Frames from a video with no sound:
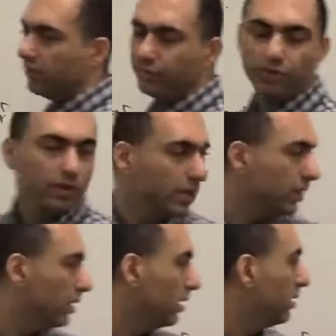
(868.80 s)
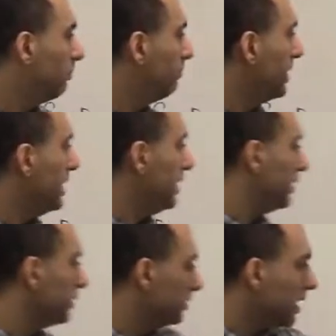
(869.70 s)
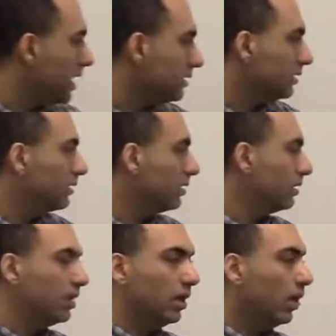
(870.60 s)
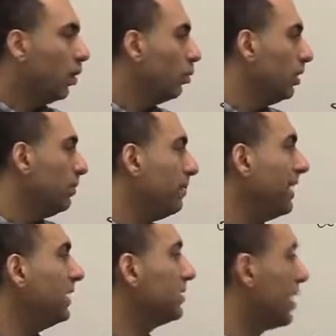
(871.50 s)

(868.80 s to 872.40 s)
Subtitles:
of be done, will be being